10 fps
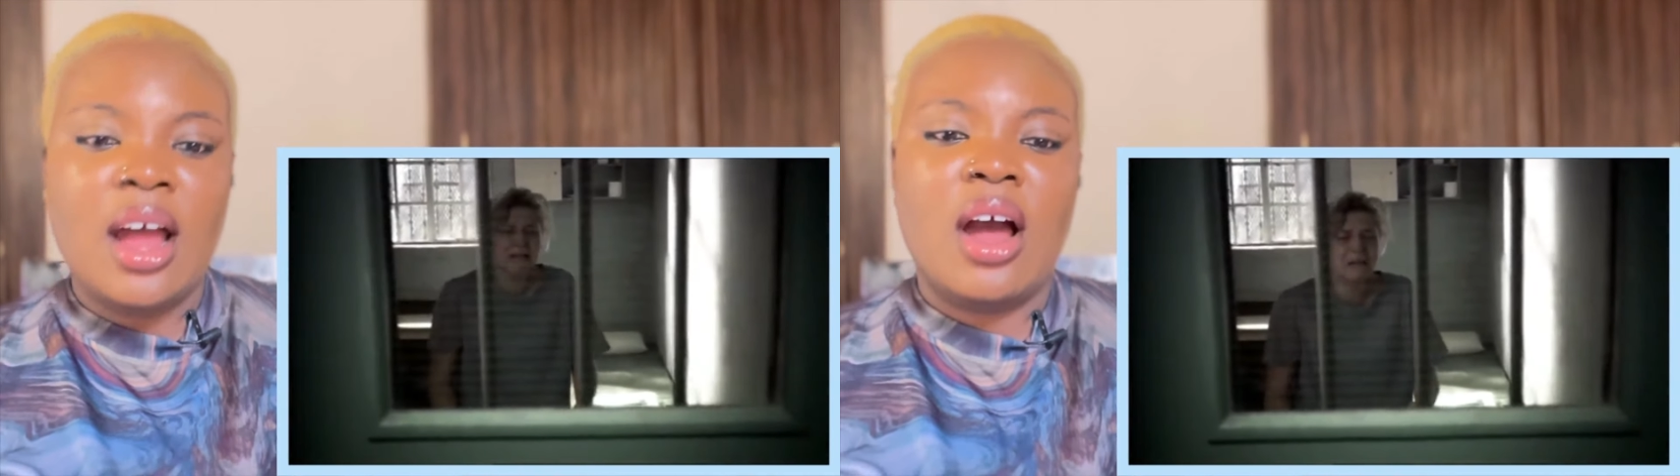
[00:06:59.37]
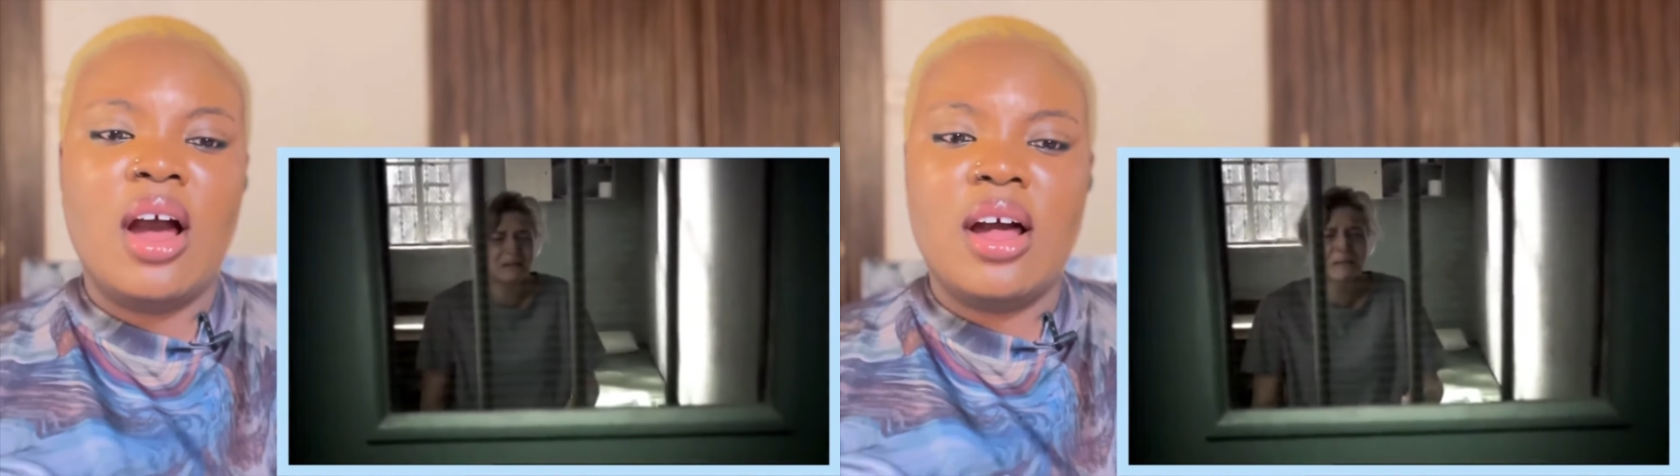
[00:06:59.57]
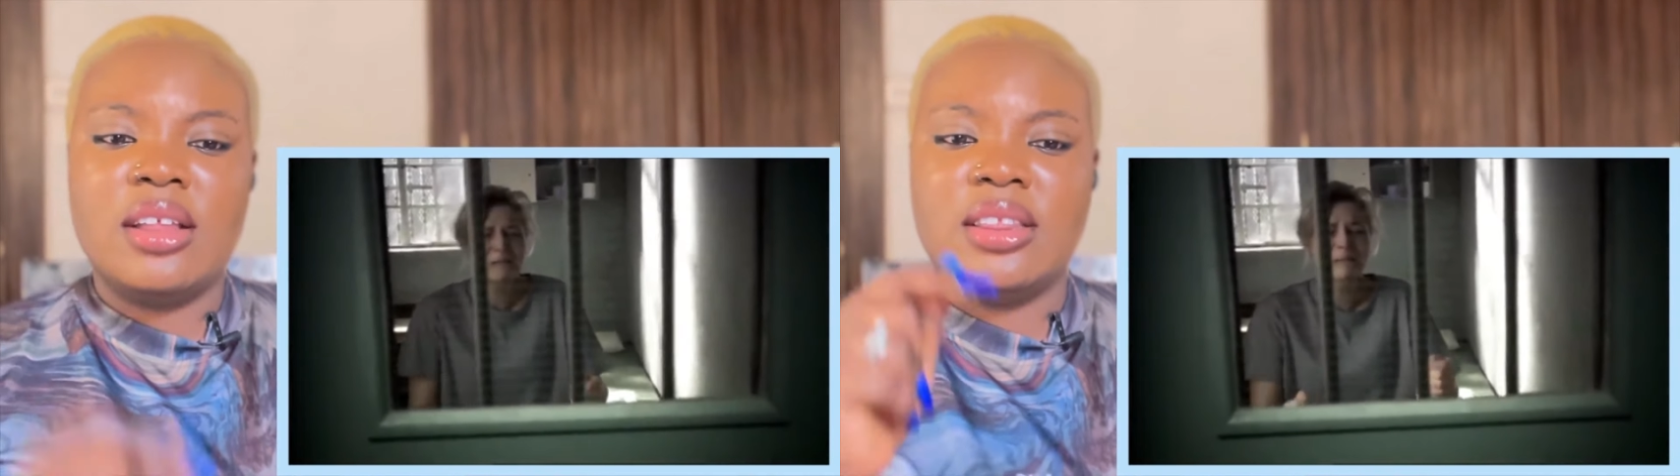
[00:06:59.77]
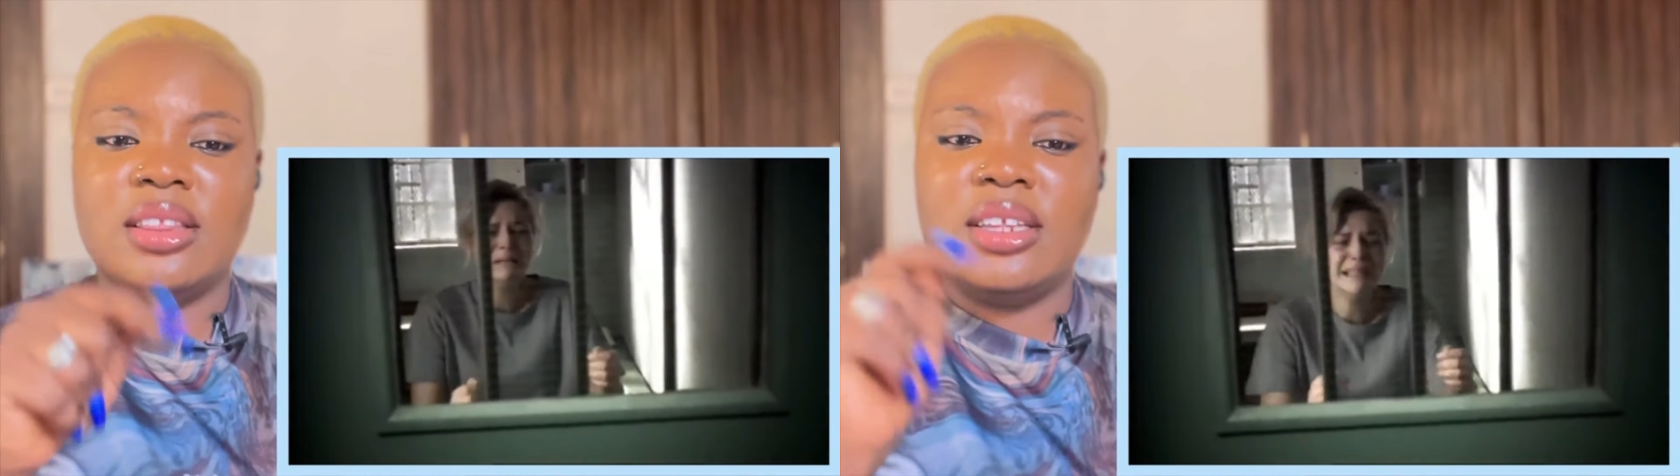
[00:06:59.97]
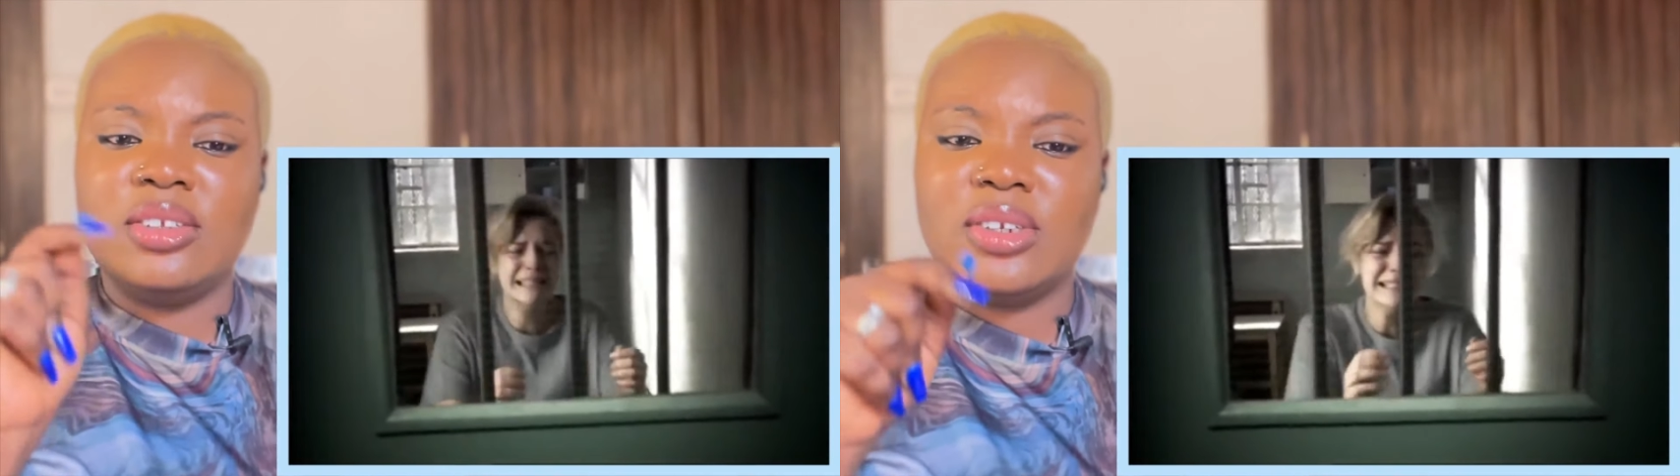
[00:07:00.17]
Oh,
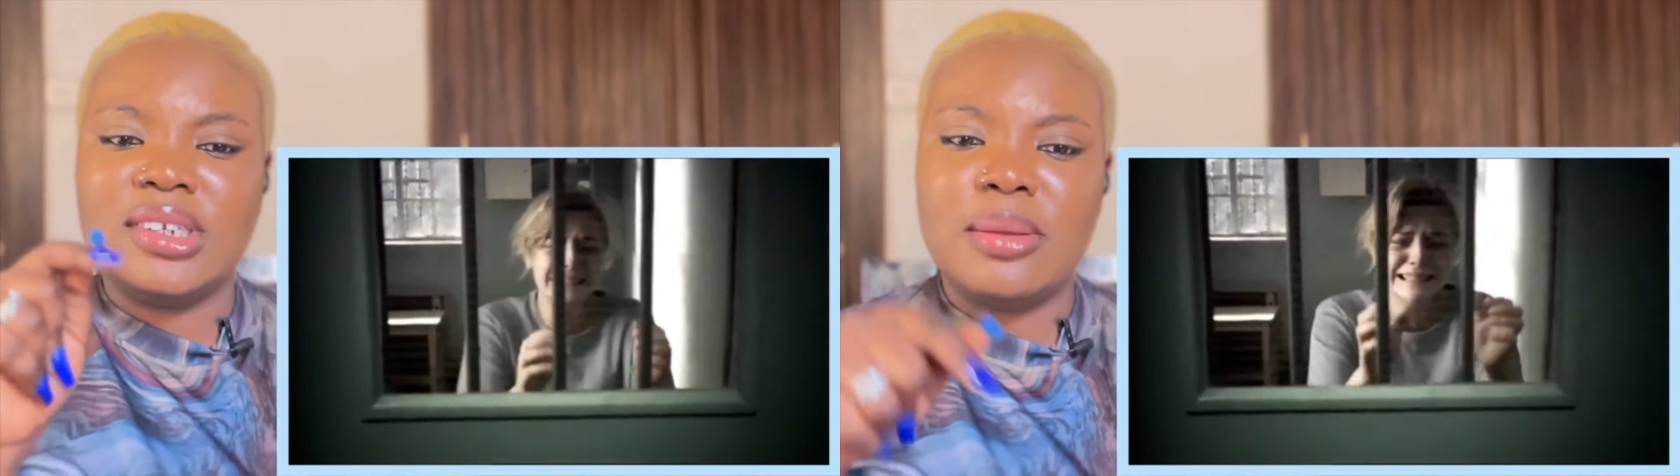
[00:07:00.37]
this was